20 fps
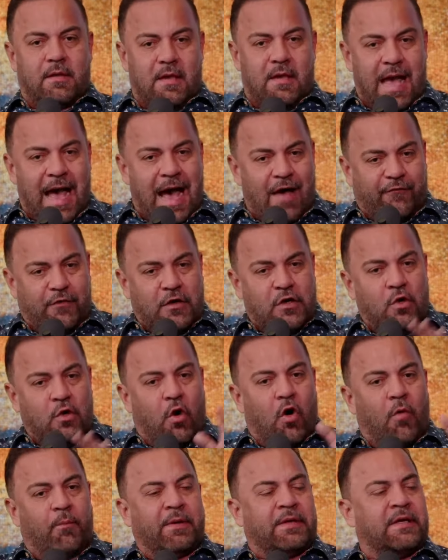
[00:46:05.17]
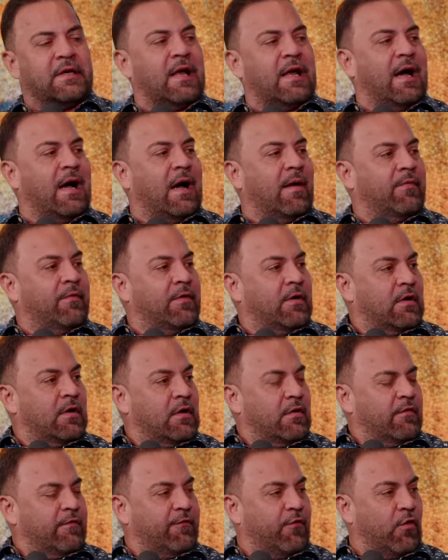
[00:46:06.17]
avenue opening up
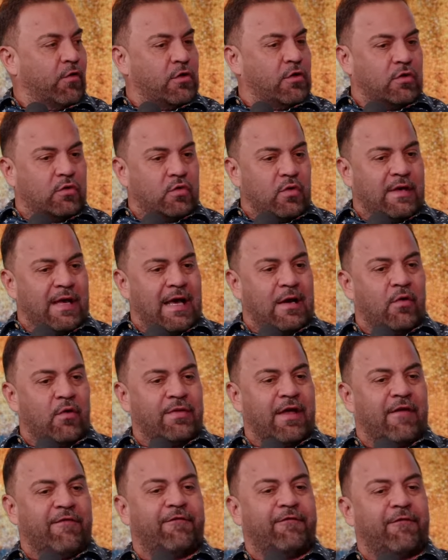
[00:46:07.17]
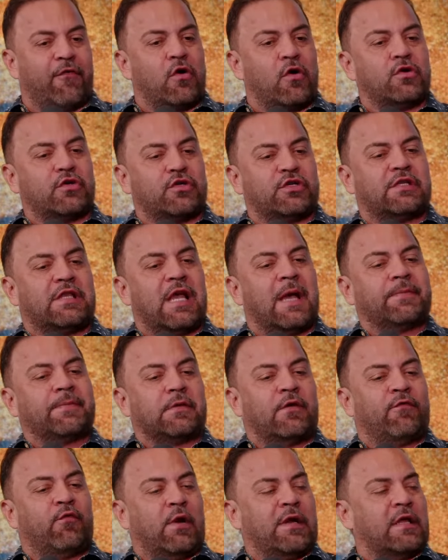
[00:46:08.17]
for you to get on the first steps
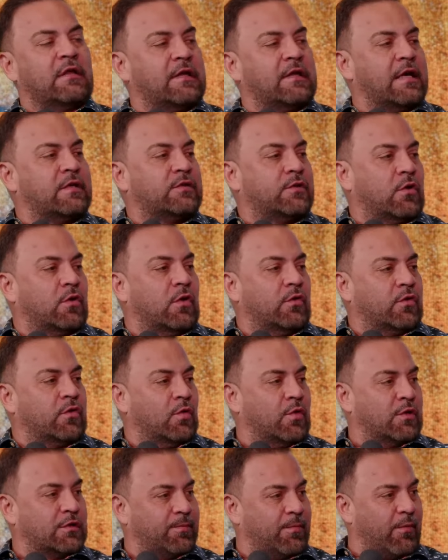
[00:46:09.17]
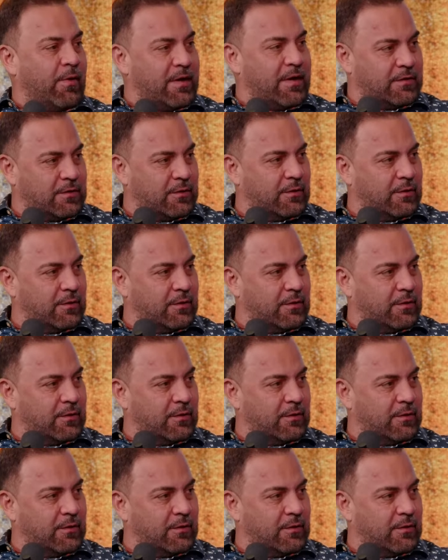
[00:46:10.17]
of what it takes to go towards breakthrough.